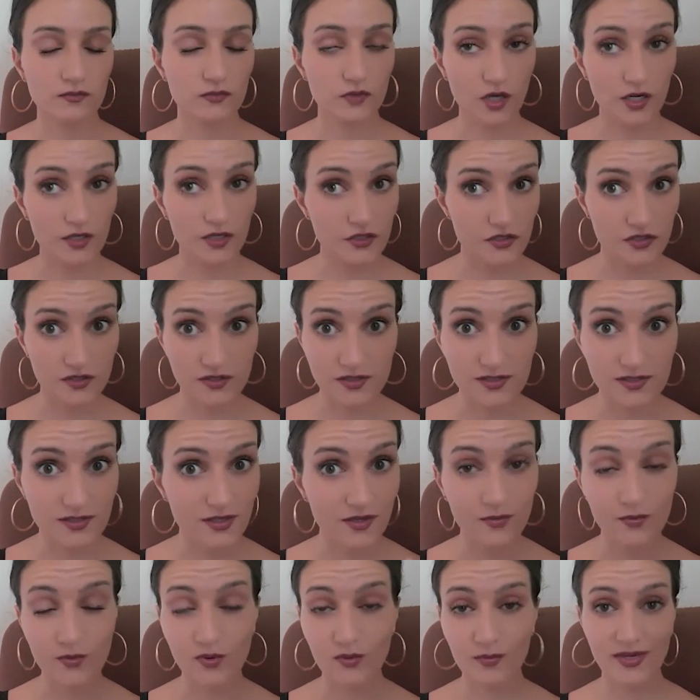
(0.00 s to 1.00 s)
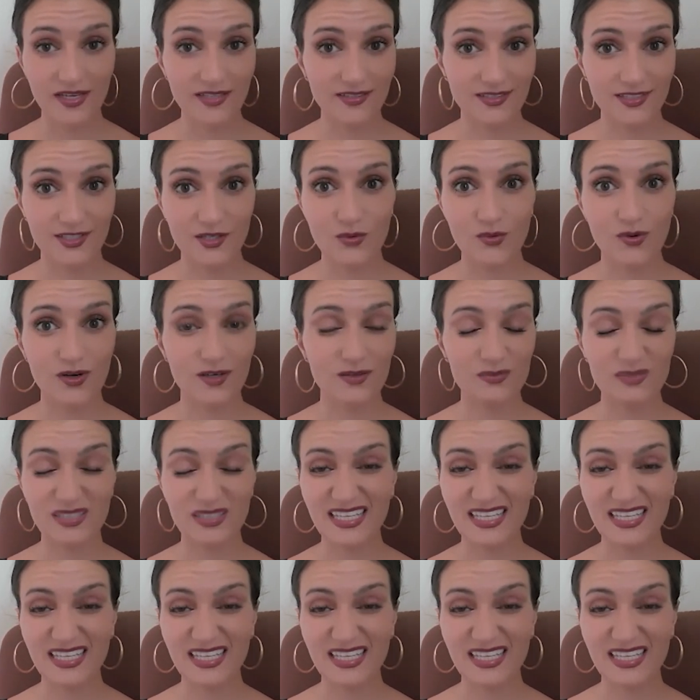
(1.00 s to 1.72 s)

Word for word: not just a romantic one,